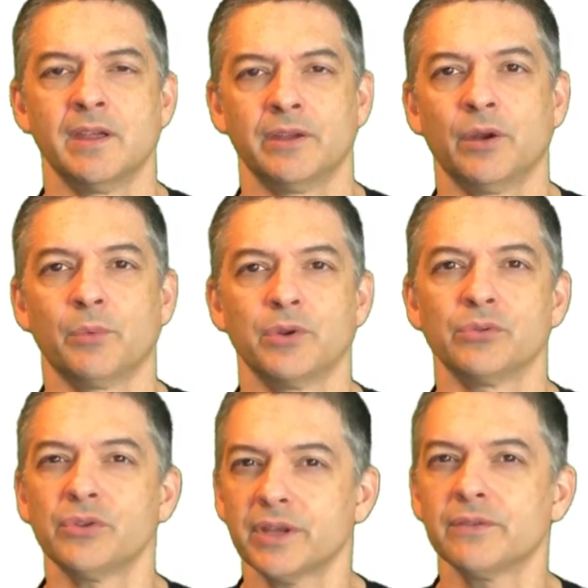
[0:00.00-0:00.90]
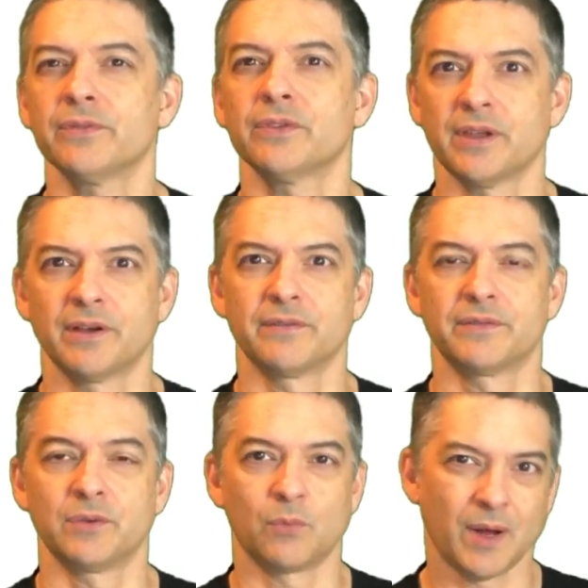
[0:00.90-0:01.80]
You know, when you're looking for
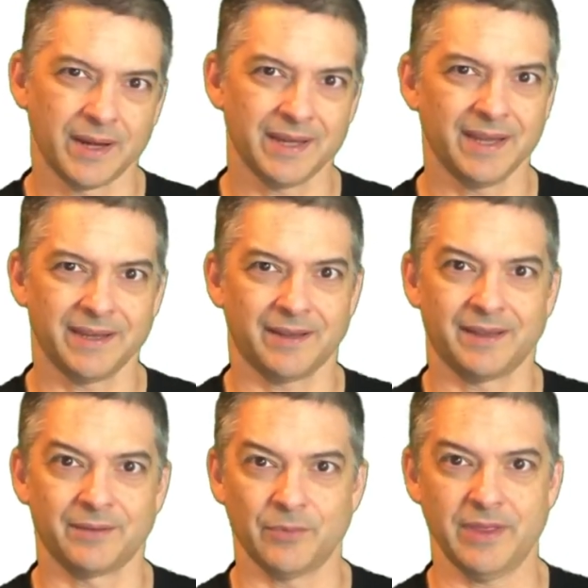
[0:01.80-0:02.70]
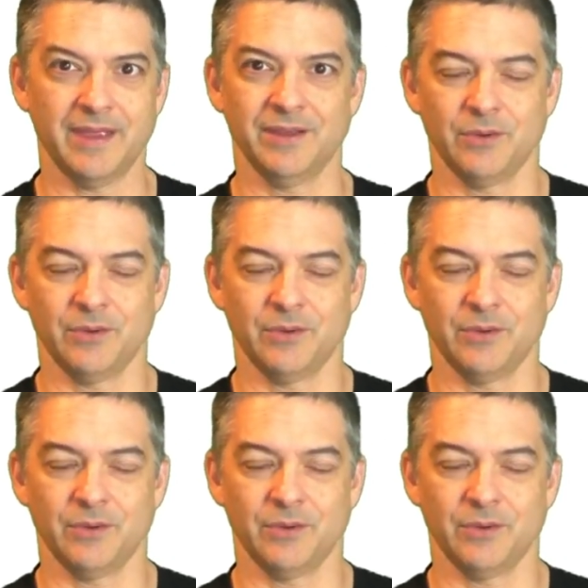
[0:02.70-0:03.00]
love, you want to get on with it.